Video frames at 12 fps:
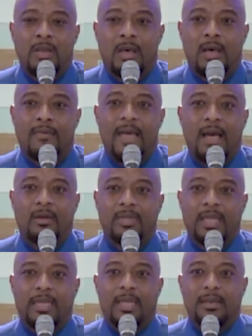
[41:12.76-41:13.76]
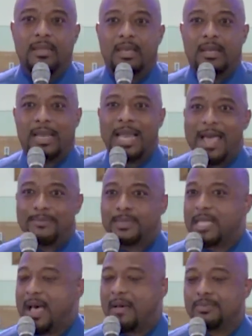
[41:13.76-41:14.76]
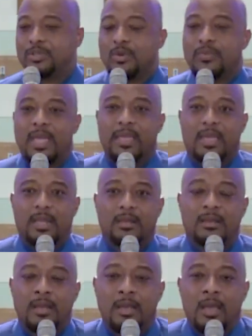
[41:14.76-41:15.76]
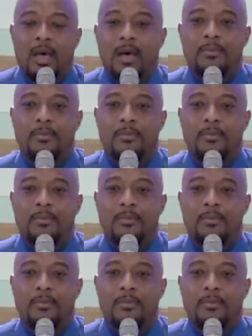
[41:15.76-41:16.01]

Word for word: of how they can get laptops so they can uh,